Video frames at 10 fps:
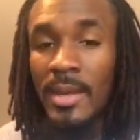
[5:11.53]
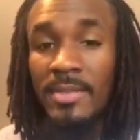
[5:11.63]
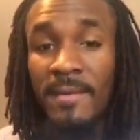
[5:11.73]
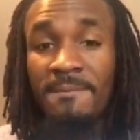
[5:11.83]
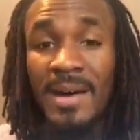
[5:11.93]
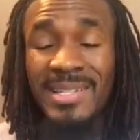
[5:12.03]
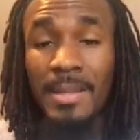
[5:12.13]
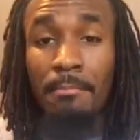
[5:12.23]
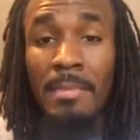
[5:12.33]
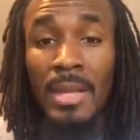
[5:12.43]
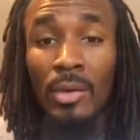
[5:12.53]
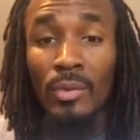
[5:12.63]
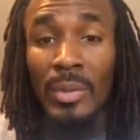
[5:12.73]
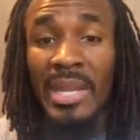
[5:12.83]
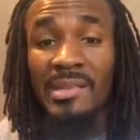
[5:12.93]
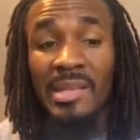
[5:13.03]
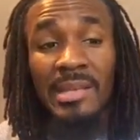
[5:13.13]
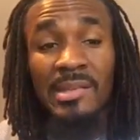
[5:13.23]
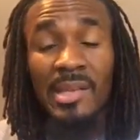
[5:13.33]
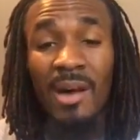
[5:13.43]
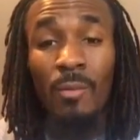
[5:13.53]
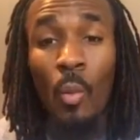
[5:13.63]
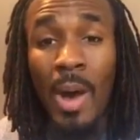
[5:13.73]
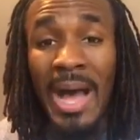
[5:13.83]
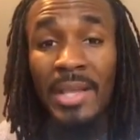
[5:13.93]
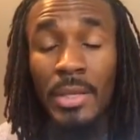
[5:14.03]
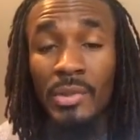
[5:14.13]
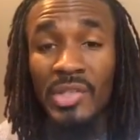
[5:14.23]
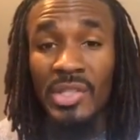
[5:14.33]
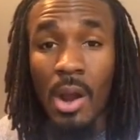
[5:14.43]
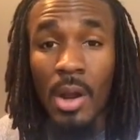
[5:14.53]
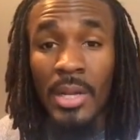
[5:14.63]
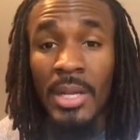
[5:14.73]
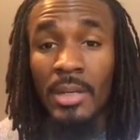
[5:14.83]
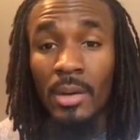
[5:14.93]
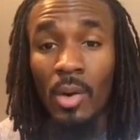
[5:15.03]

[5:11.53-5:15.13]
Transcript: the fundamental reasons of why you started